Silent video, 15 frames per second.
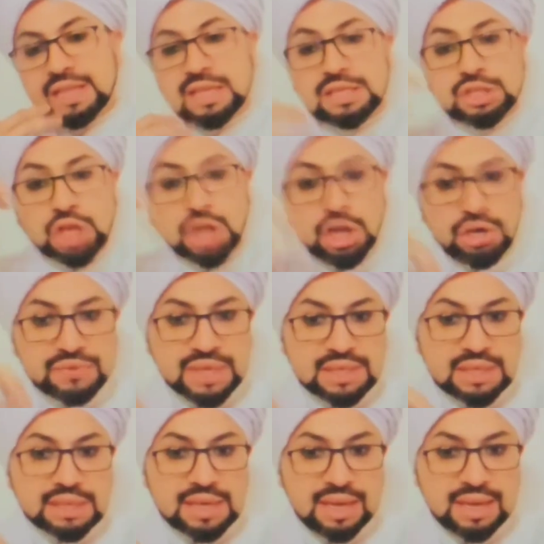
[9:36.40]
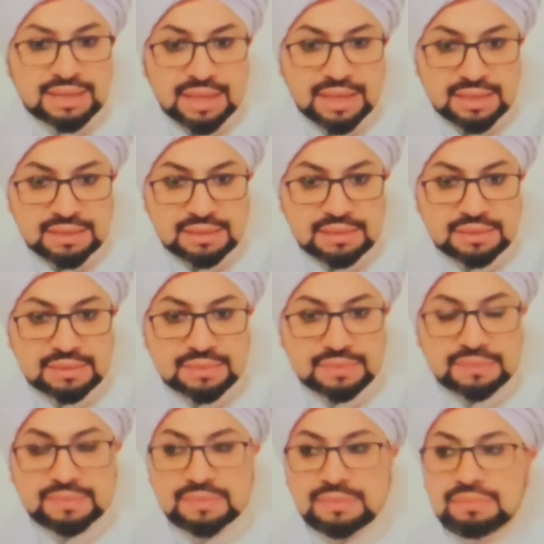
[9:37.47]
The son of Sayyidina al-Hassan,
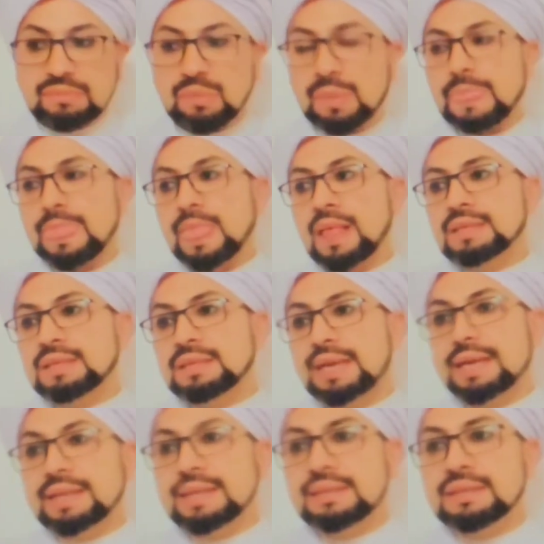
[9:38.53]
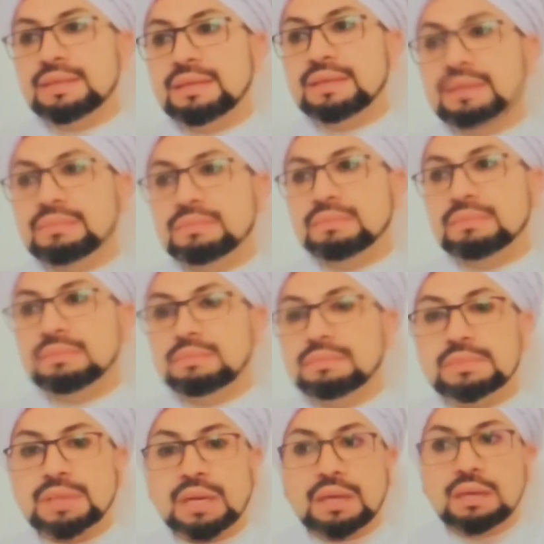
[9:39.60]
telling
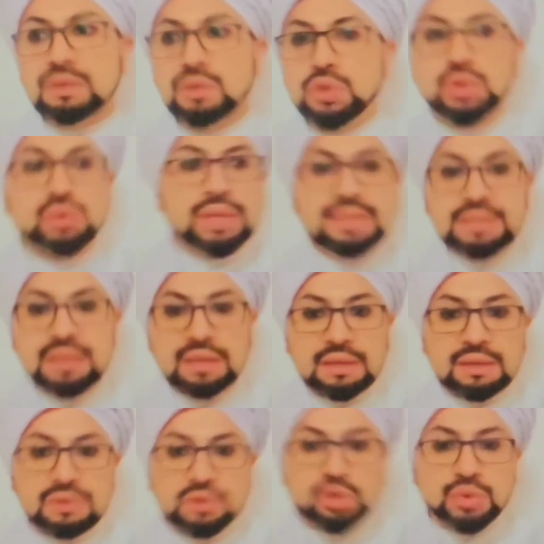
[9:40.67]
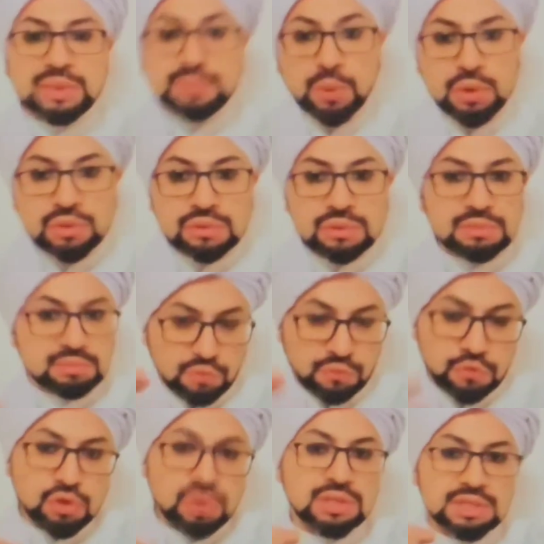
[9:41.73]
you should answer, should respond.
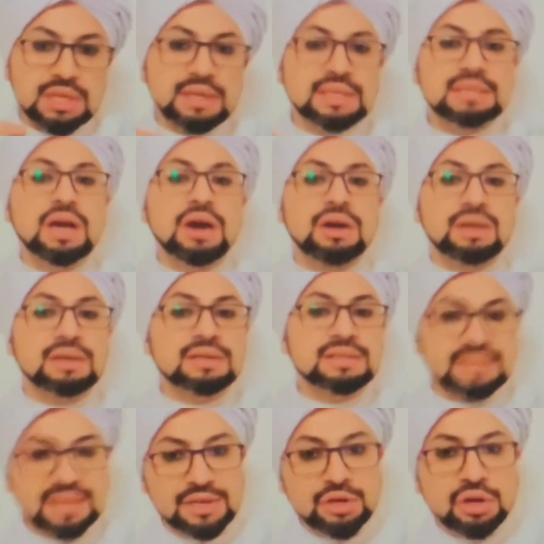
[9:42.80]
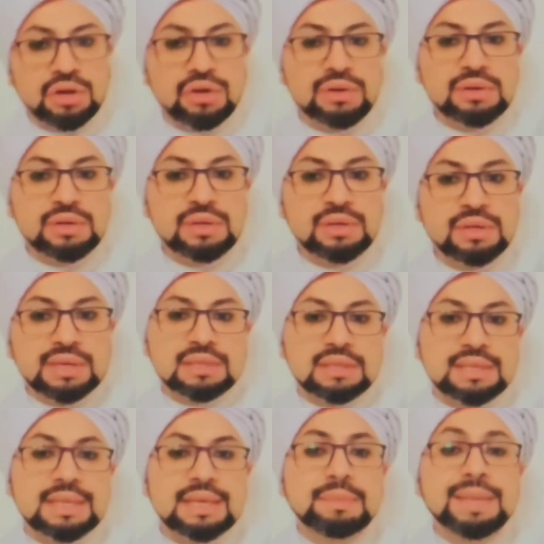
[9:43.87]
Of course, the son is young, still not
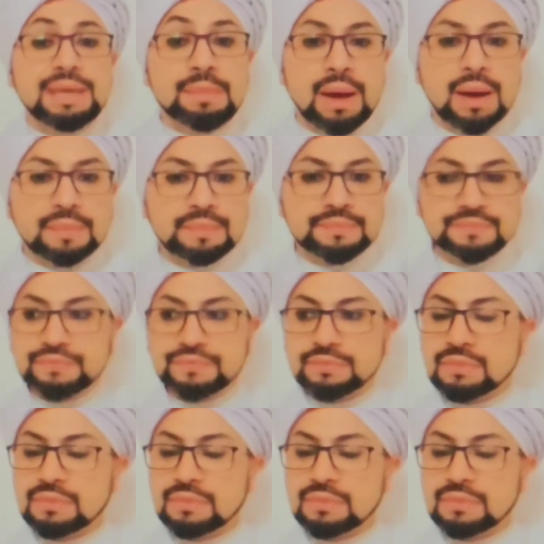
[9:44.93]
the same hikmah.